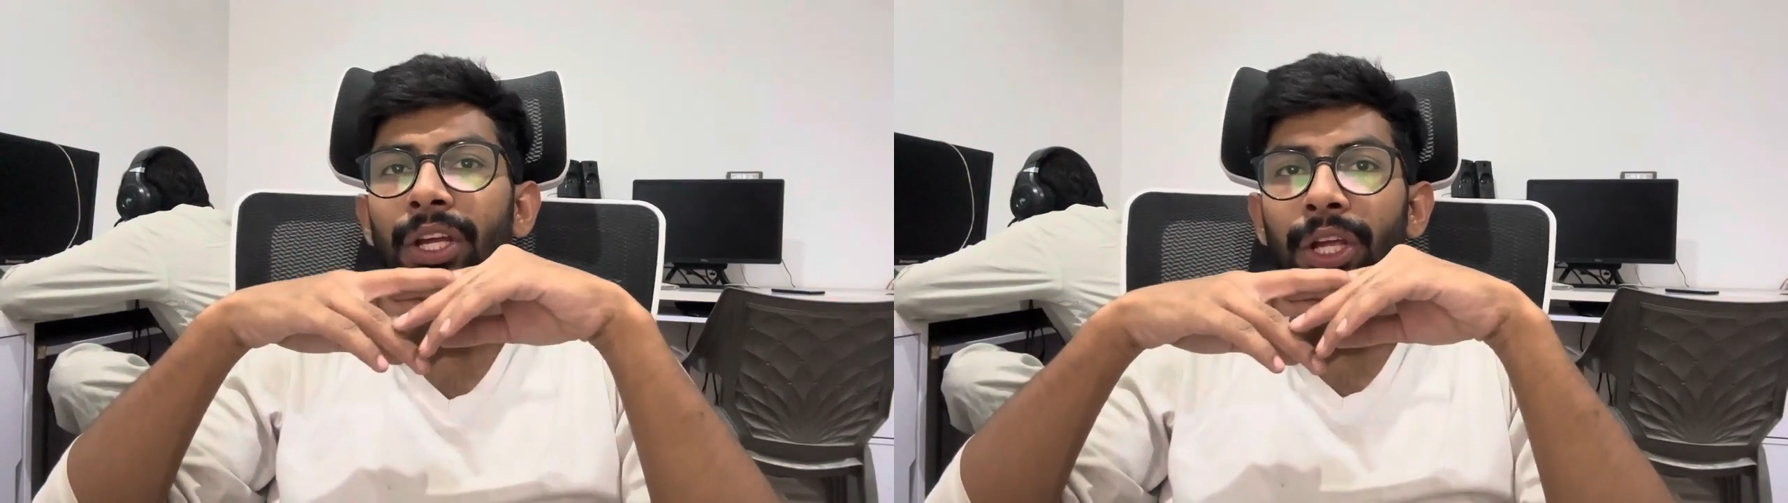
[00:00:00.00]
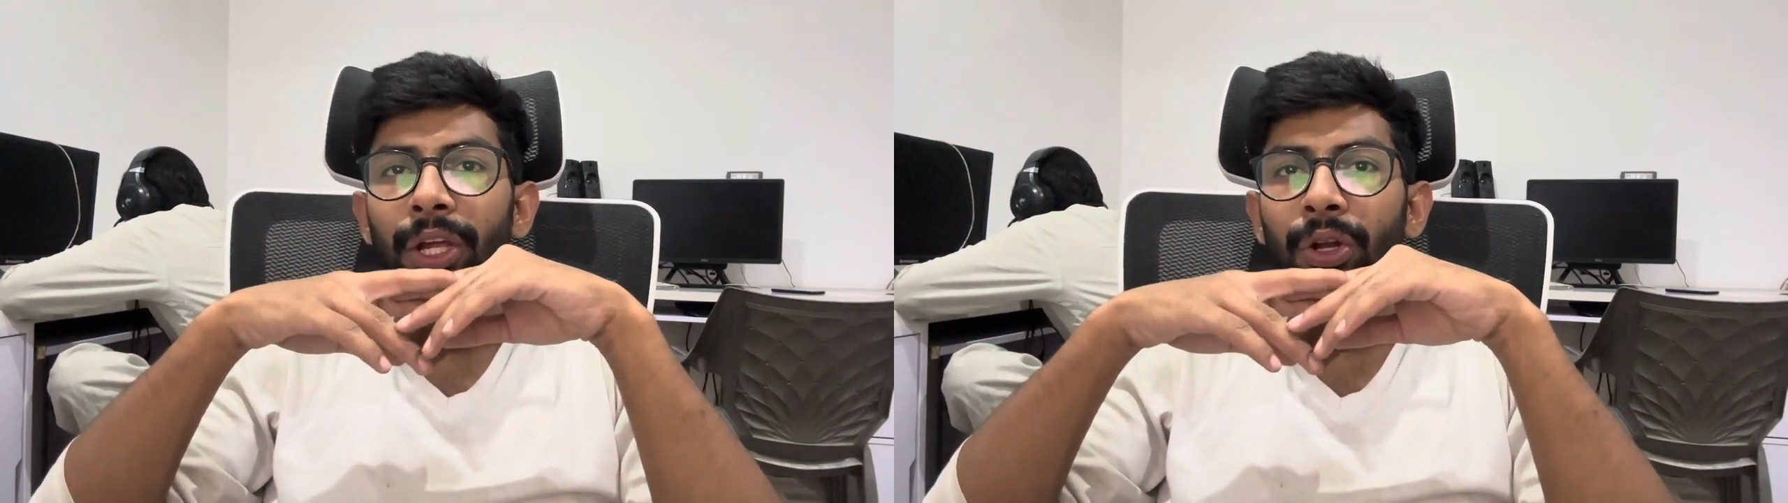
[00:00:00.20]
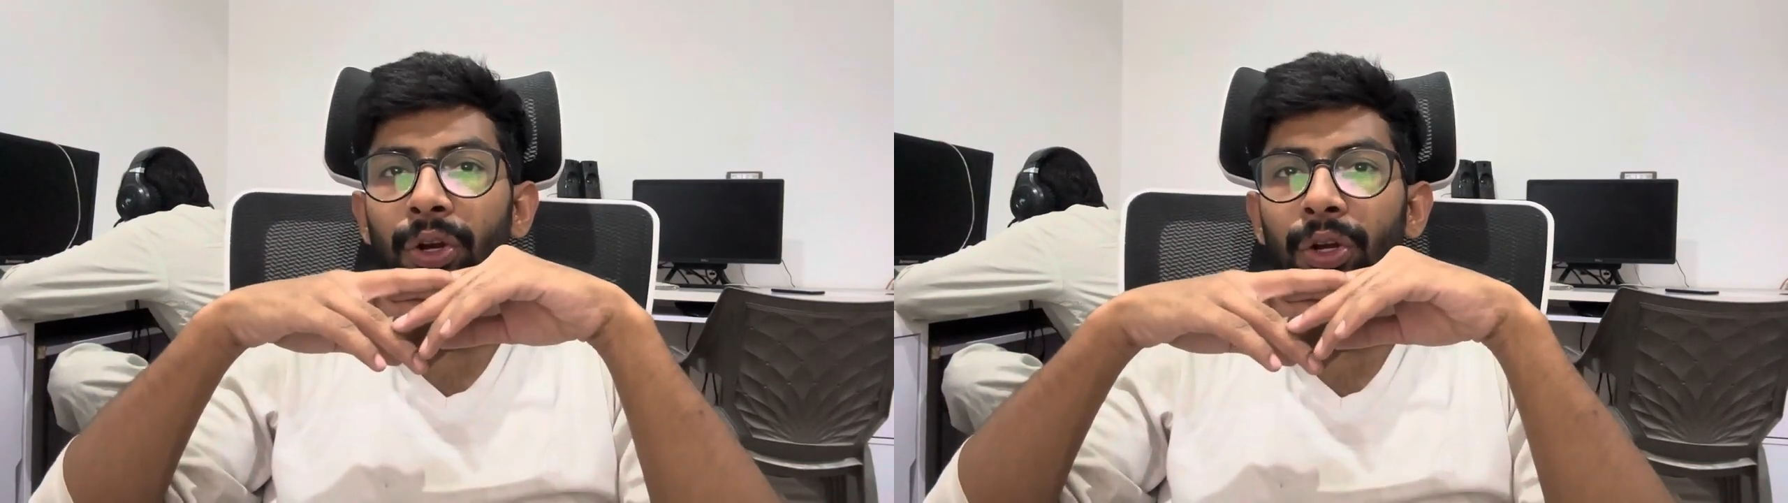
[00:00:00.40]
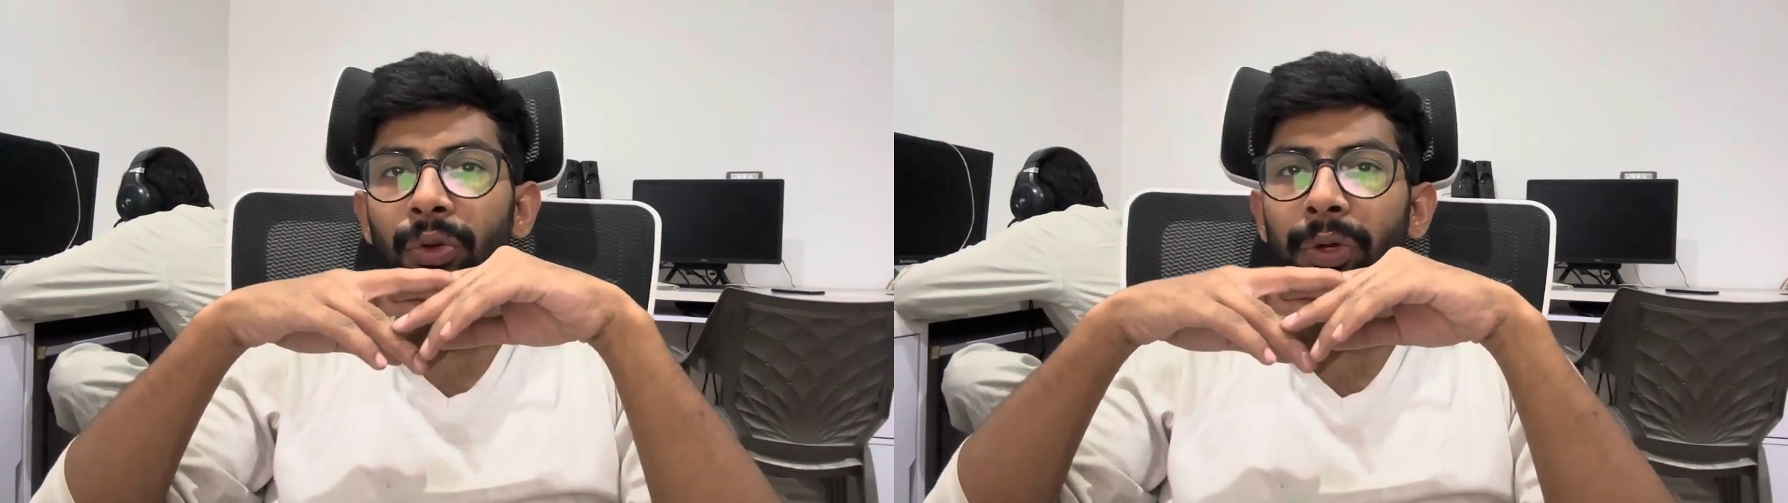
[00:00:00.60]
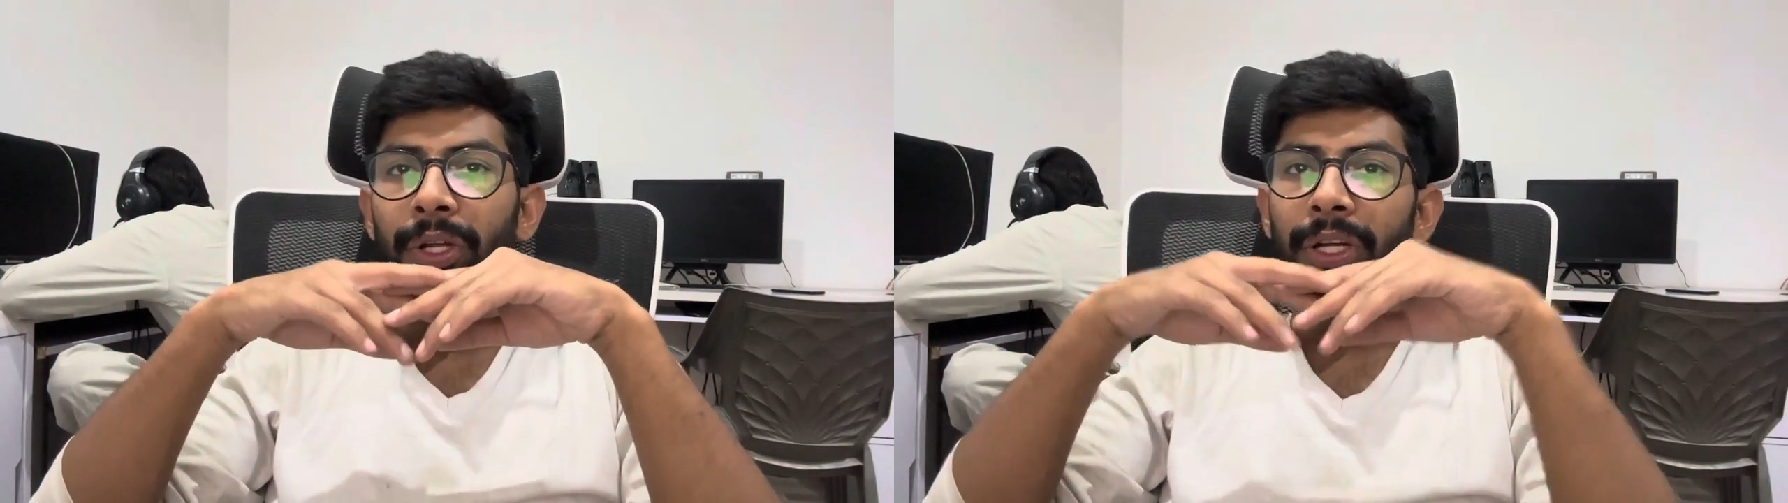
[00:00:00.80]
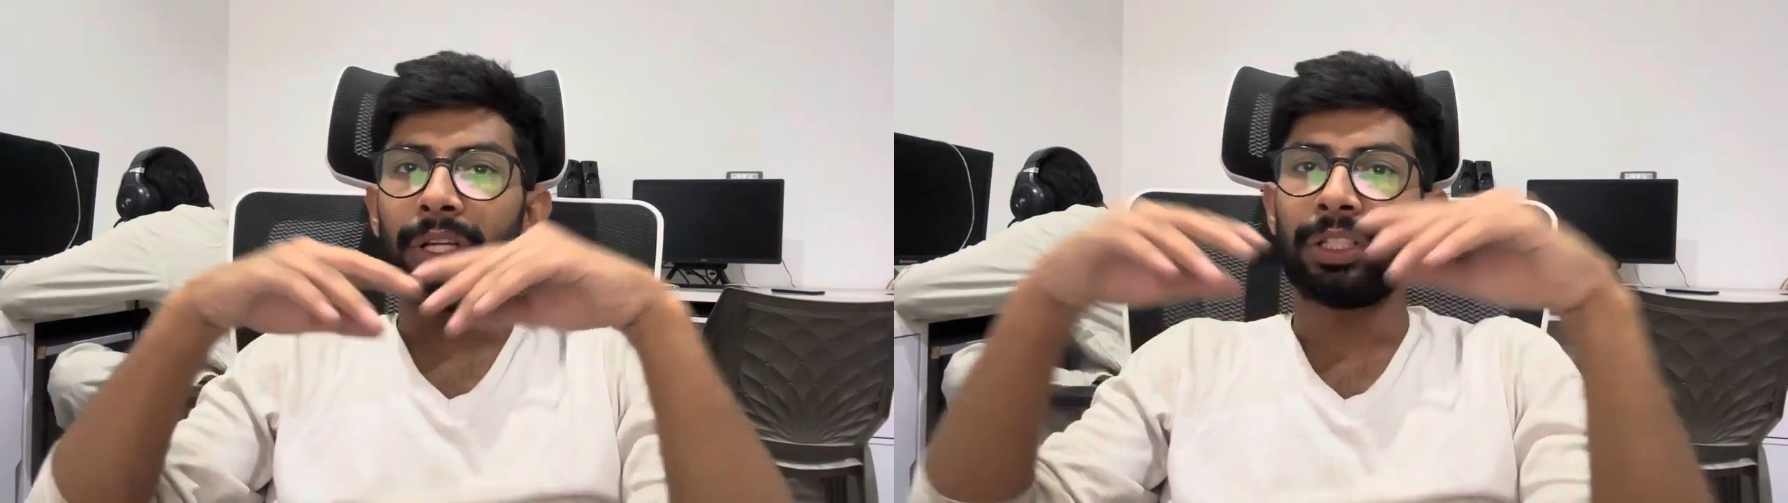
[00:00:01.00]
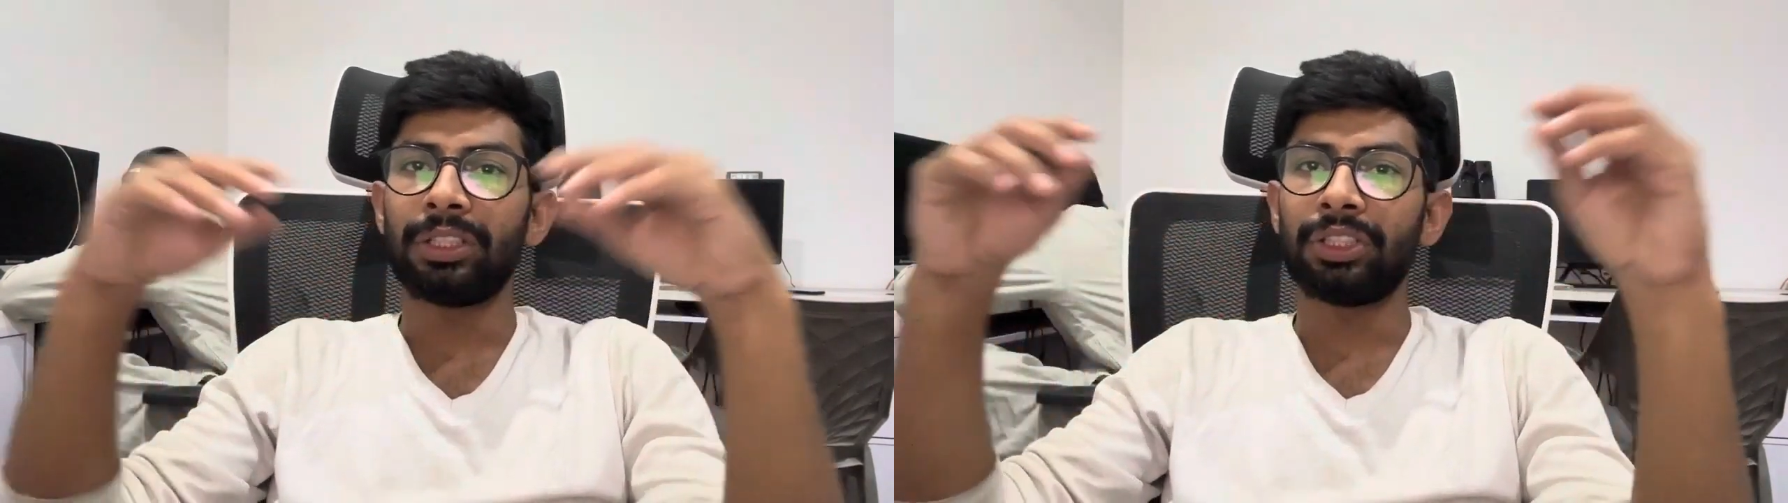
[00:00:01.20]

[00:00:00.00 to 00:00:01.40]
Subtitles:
In order to increase the